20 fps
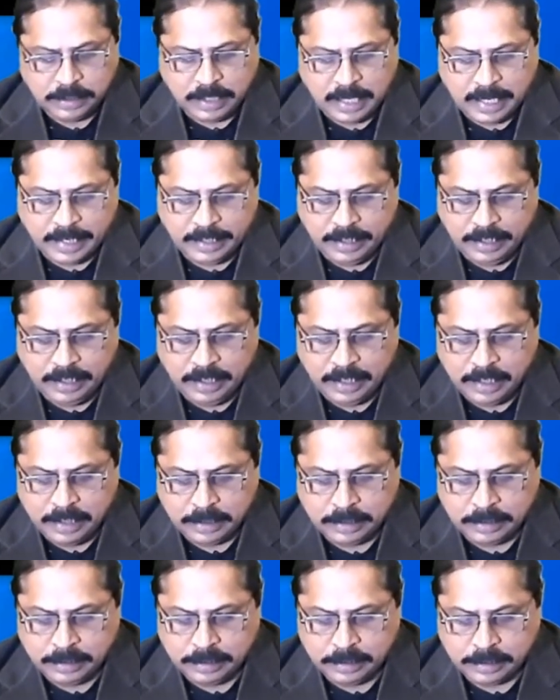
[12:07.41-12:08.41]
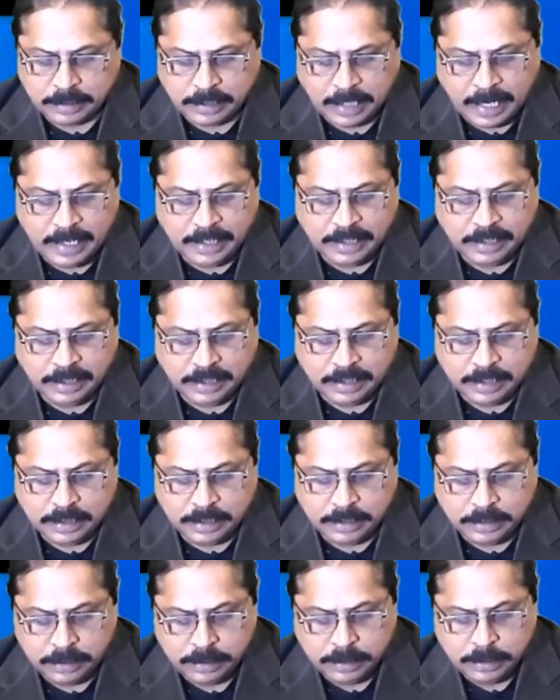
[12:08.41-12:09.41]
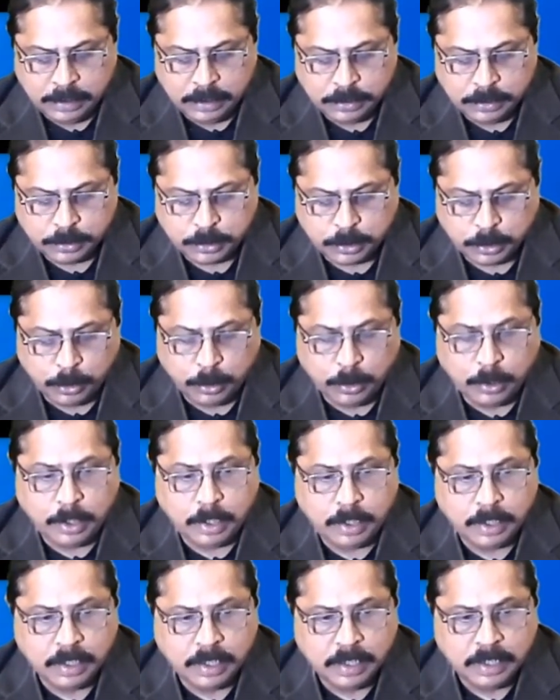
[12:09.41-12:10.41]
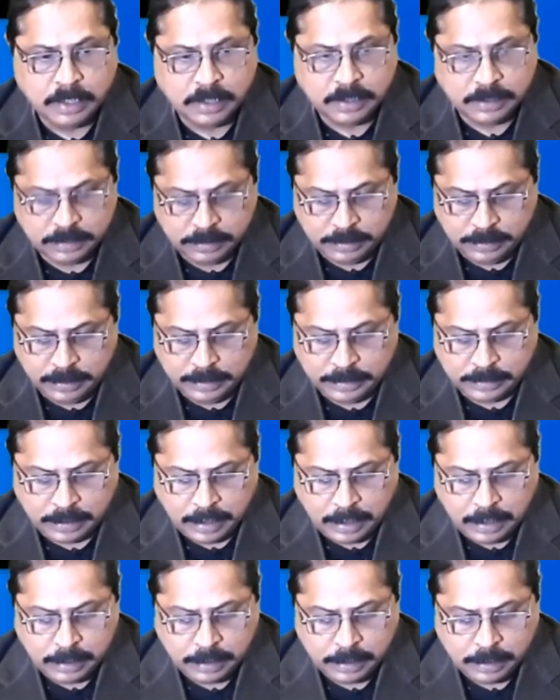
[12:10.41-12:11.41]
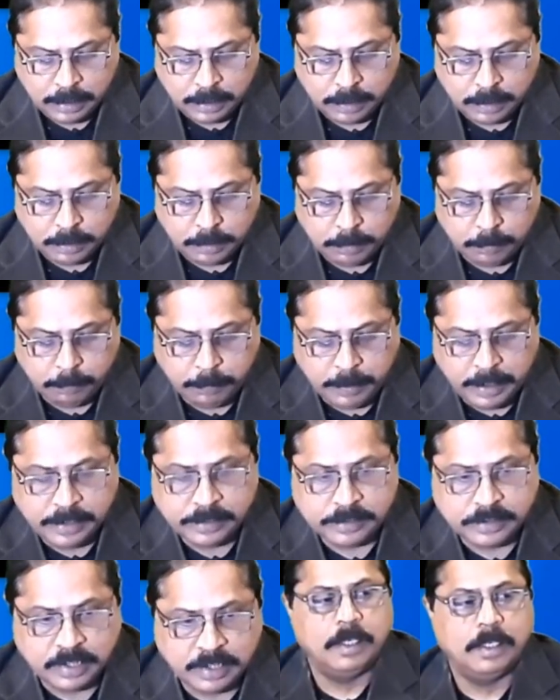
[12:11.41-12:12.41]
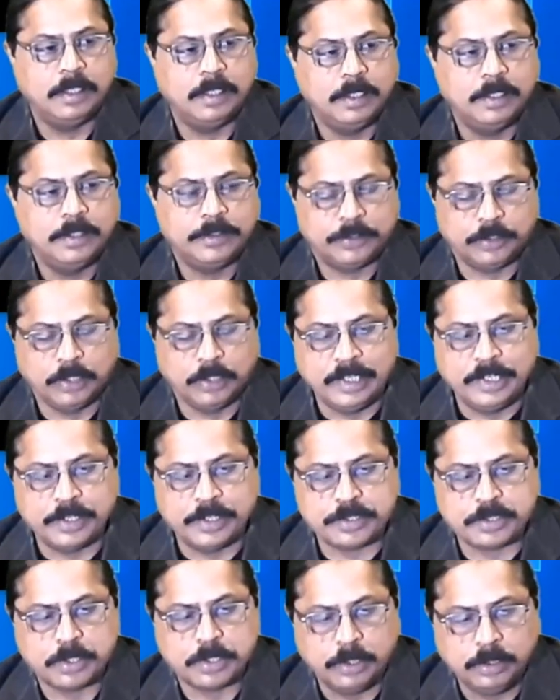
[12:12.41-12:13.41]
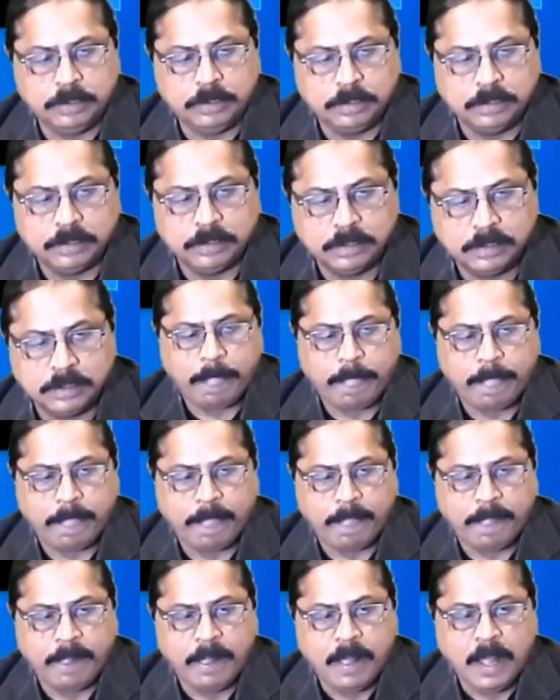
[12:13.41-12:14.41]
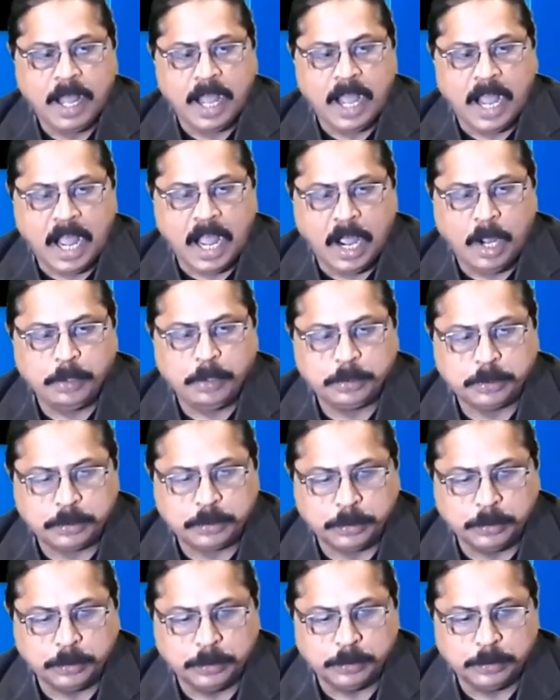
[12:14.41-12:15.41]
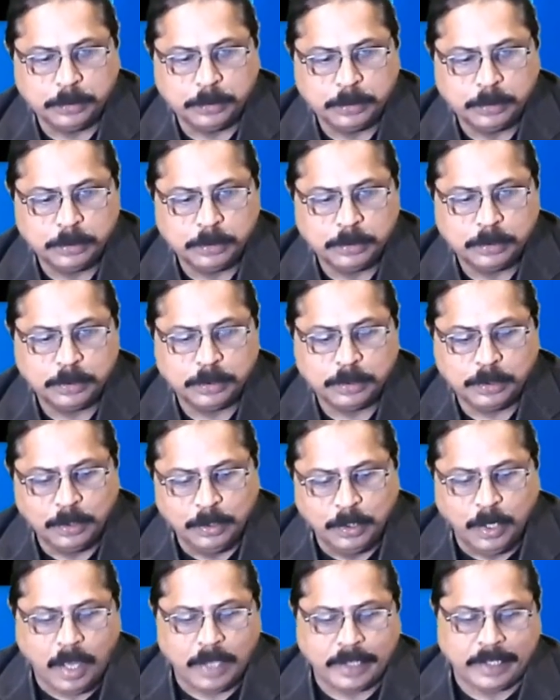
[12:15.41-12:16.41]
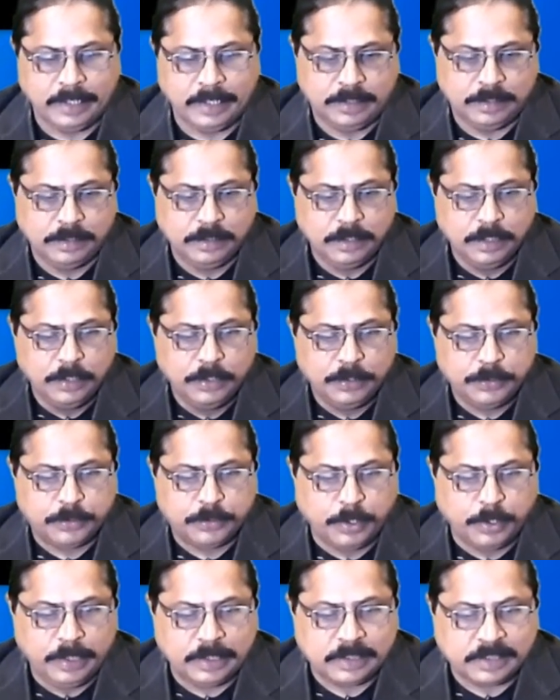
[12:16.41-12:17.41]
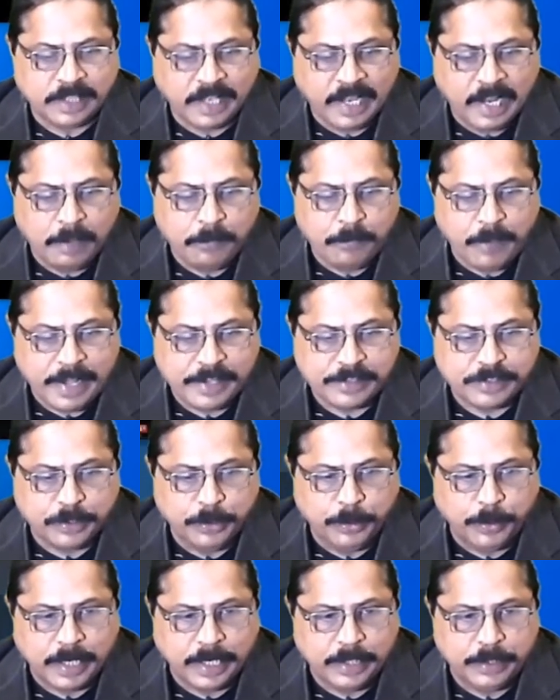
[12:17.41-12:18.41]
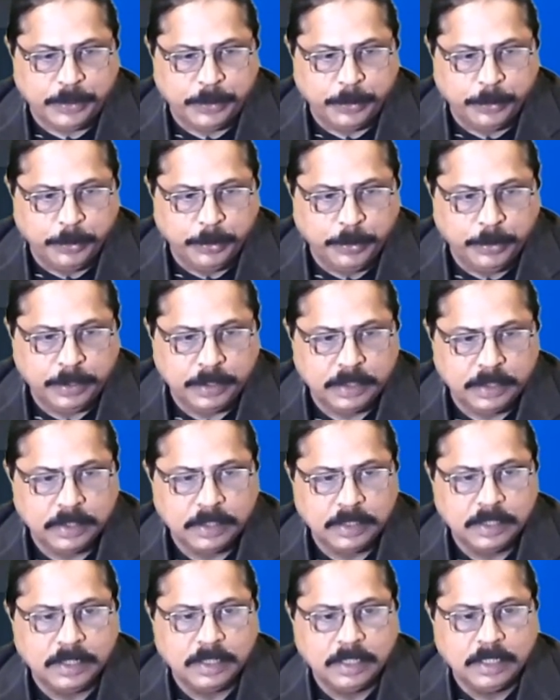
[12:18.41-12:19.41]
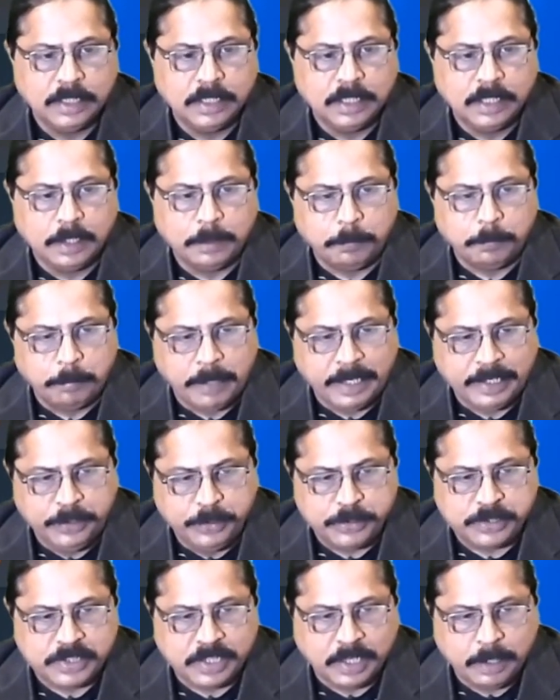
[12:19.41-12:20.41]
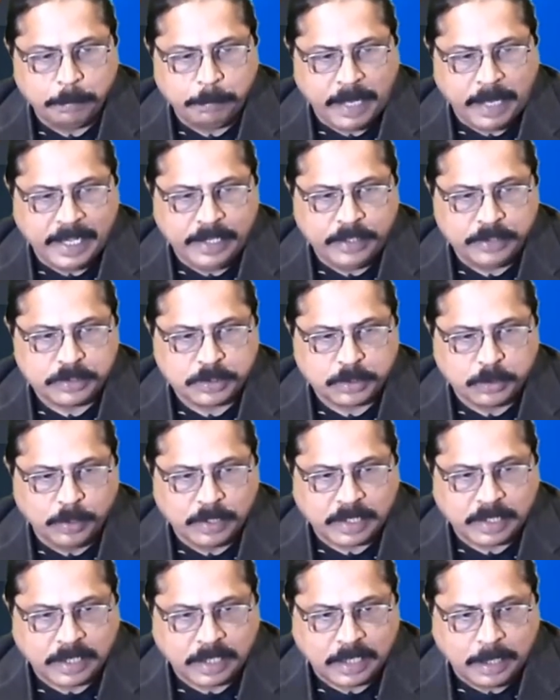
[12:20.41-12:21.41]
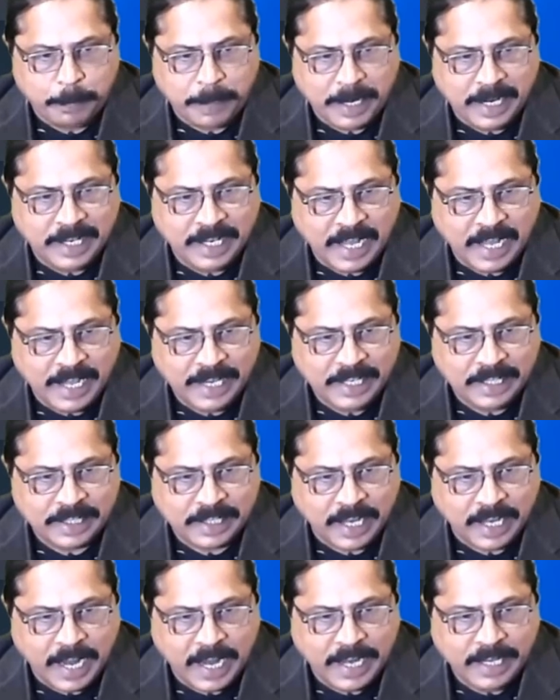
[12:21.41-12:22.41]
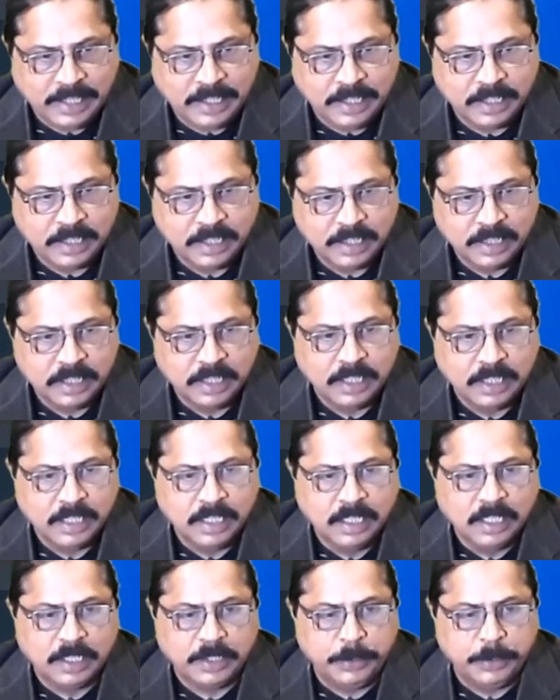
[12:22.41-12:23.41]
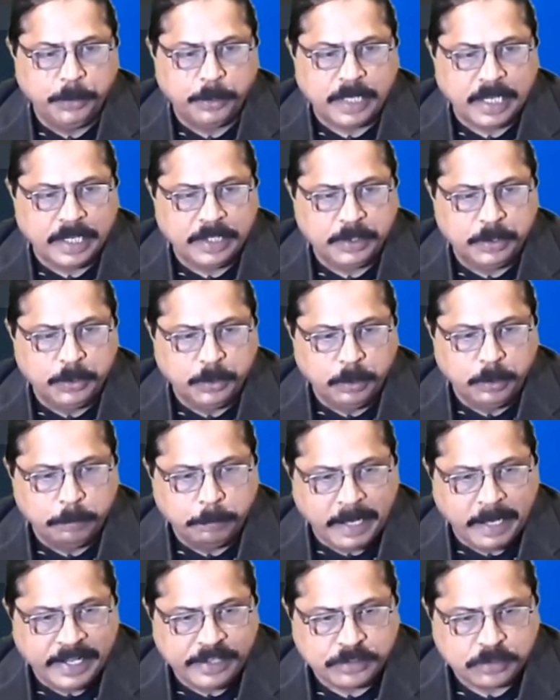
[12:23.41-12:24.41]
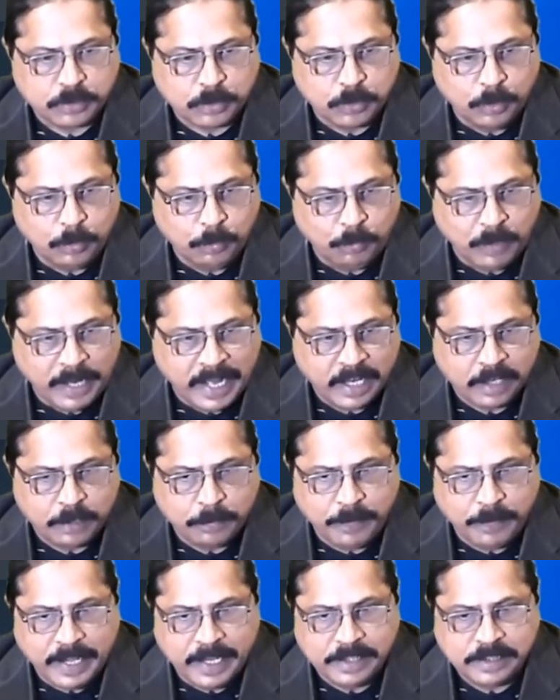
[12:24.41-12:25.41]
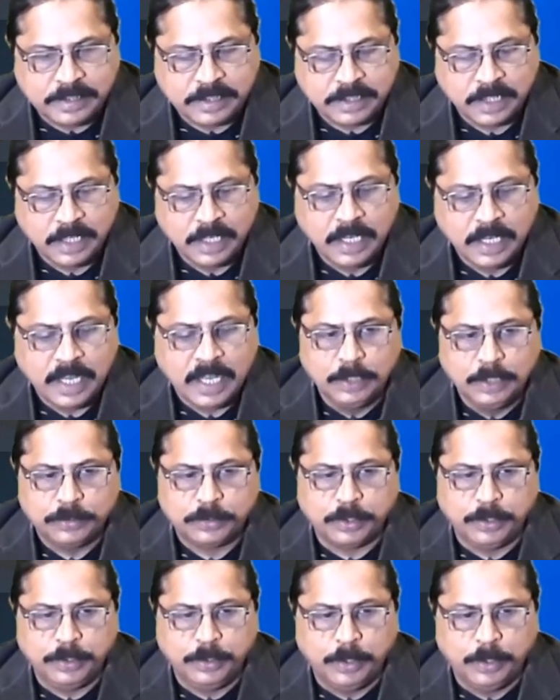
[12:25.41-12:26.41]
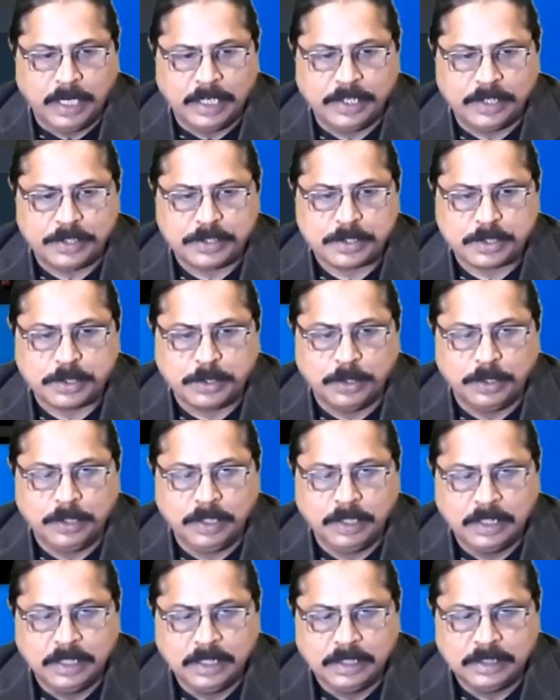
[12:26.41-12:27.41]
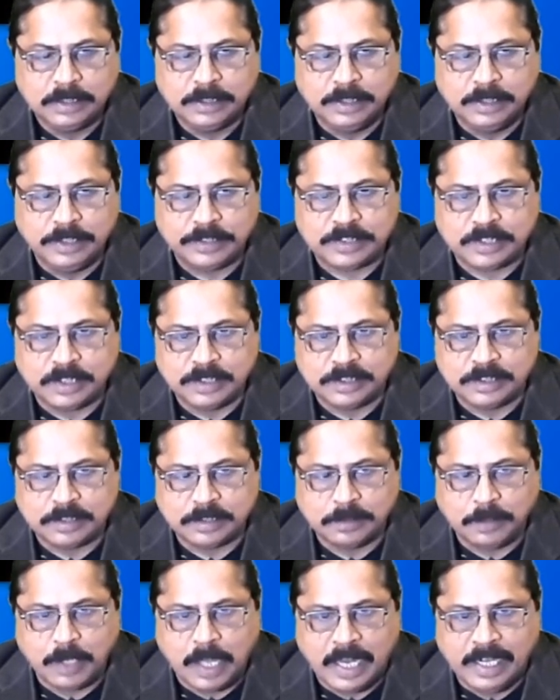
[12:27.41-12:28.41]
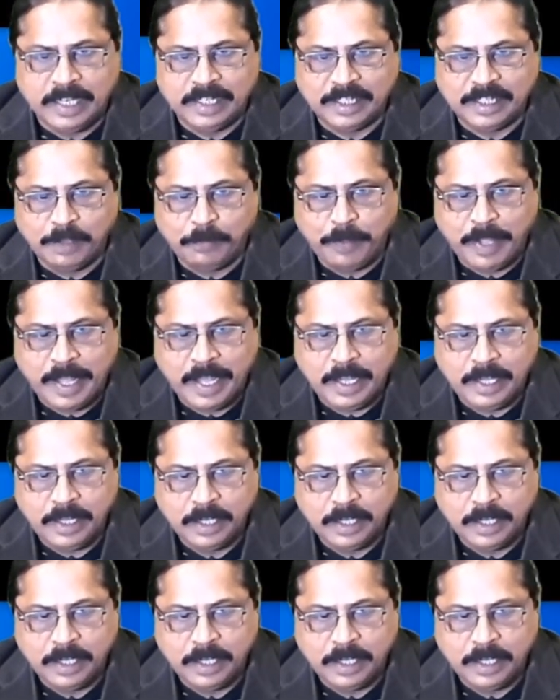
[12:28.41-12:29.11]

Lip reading: I write here to databases. You understood how to log in? So 3 ways you can do by using MySQL command line client. You can do MySQL Workbench. So you understood this is another way.